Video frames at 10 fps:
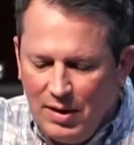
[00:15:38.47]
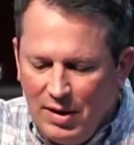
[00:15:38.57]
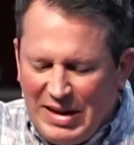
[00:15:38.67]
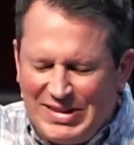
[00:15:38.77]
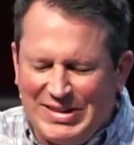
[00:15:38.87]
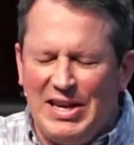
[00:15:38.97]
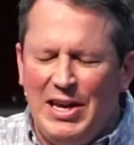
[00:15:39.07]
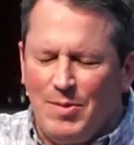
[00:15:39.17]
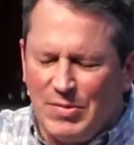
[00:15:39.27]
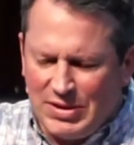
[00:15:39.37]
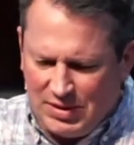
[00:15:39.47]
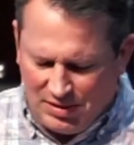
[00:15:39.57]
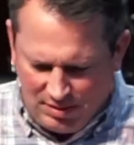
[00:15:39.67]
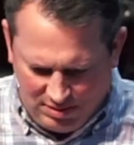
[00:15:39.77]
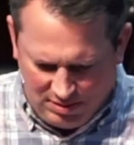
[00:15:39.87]
It
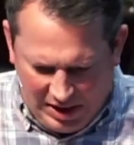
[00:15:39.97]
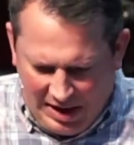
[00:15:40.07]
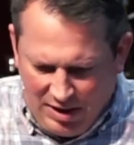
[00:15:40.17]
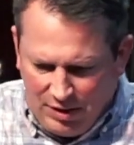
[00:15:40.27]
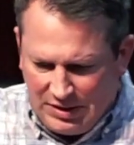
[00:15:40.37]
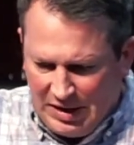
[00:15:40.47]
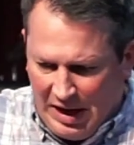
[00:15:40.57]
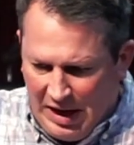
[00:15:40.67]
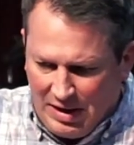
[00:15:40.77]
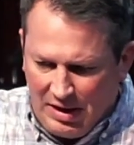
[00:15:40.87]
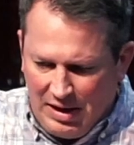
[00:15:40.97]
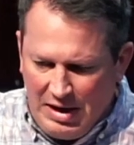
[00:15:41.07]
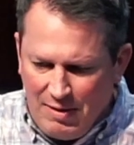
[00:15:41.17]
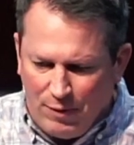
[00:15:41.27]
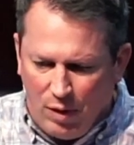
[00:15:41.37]
seems that Daniel is saying that
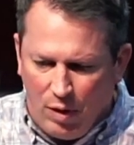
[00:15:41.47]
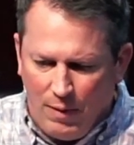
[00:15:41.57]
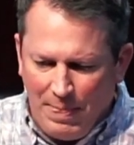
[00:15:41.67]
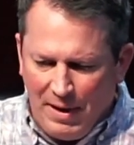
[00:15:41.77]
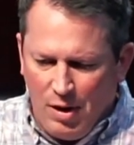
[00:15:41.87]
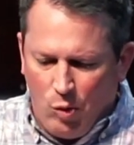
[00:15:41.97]
evil